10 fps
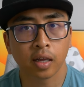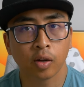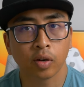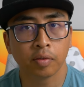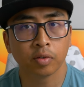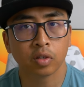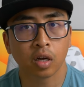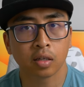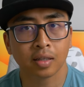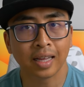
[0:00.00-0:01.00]
I don't have to
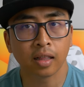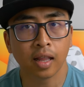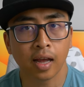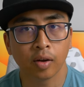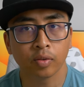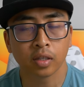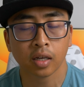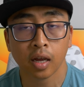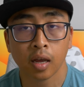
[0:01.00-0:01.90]
talk that loud